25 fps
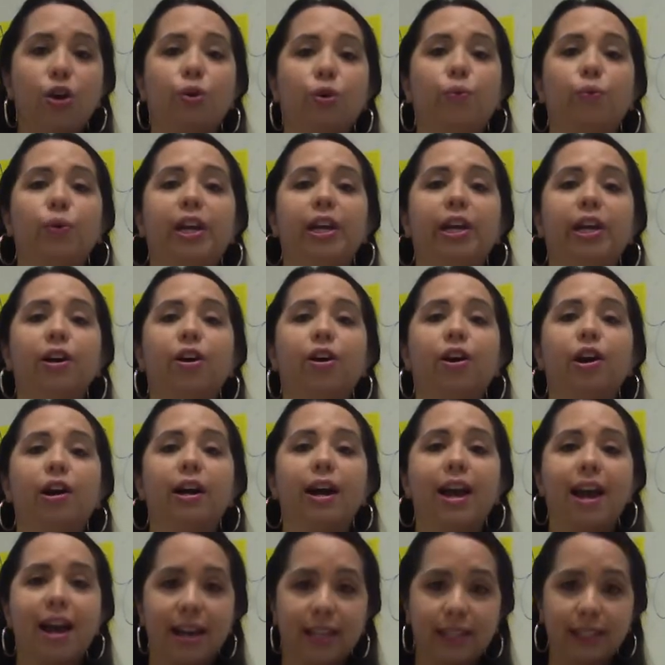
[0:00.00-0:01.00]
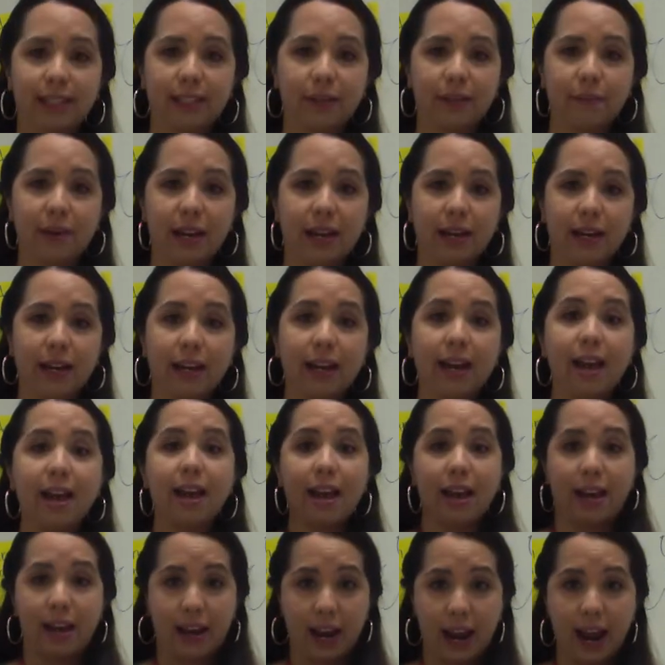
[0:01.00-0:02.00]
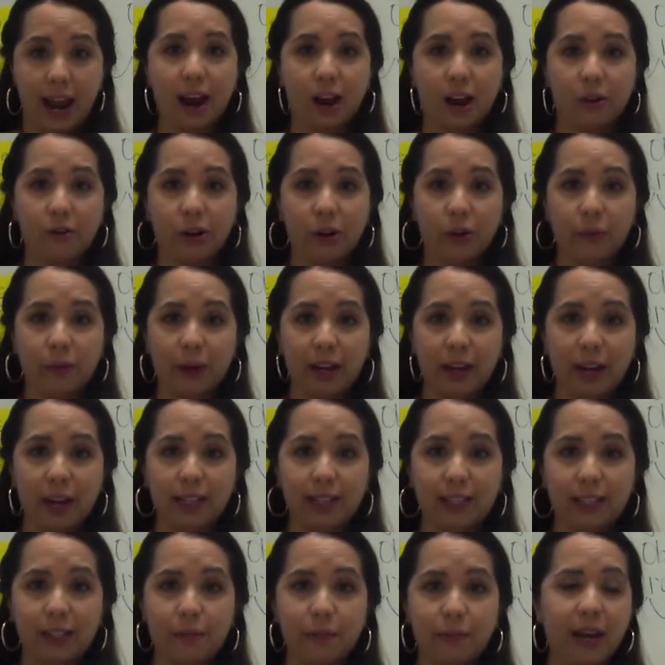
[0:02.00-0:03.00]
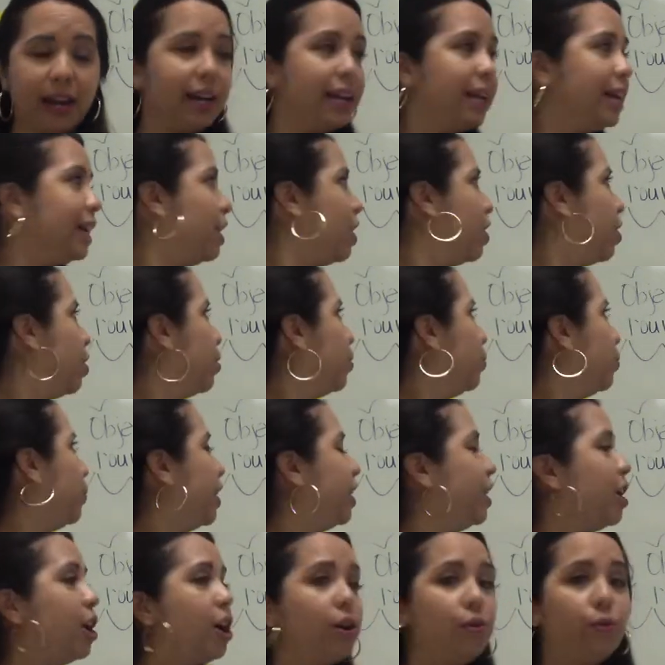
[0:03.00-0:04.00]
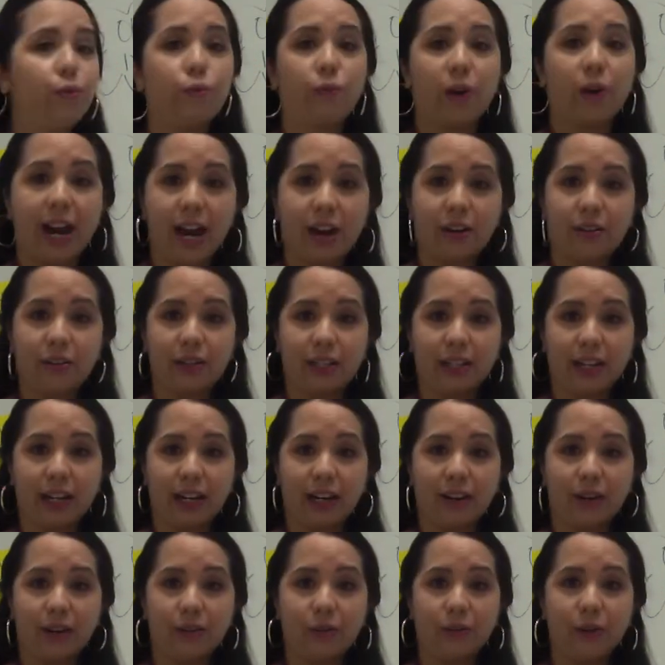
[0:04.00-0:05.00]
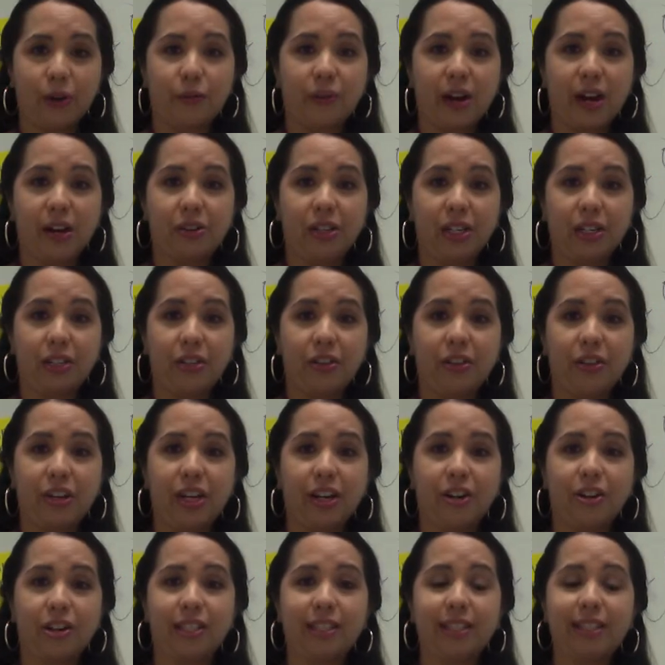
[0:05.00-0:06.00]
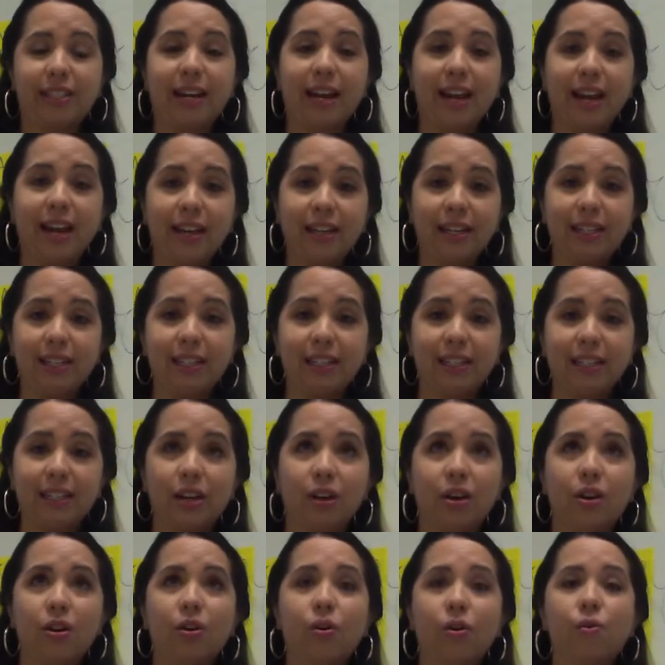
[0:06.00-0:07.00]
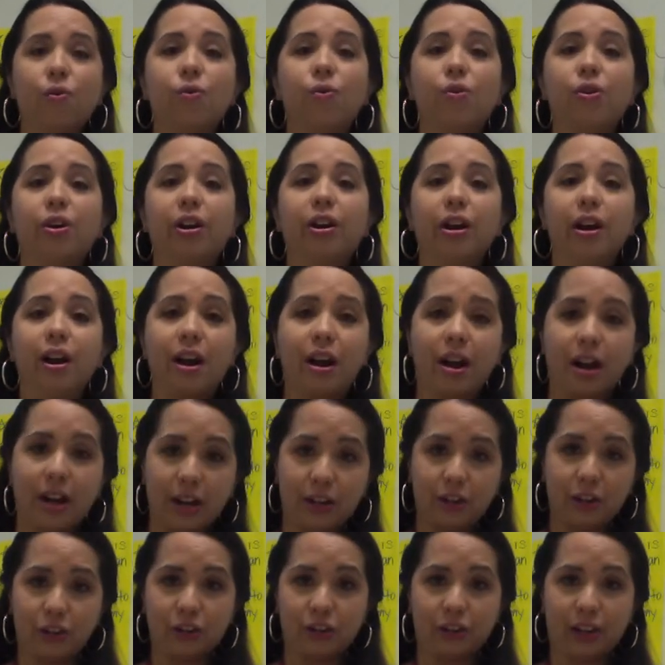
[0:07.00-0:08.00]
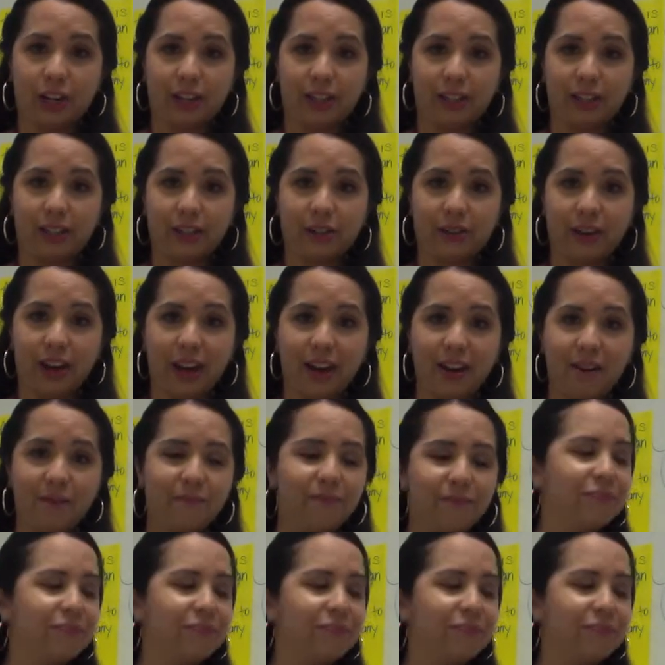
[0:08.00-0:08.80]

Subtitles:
We are estimating. And how are we estimating? We are rounding. We're rounding to the nearest tens or hundreds, okay?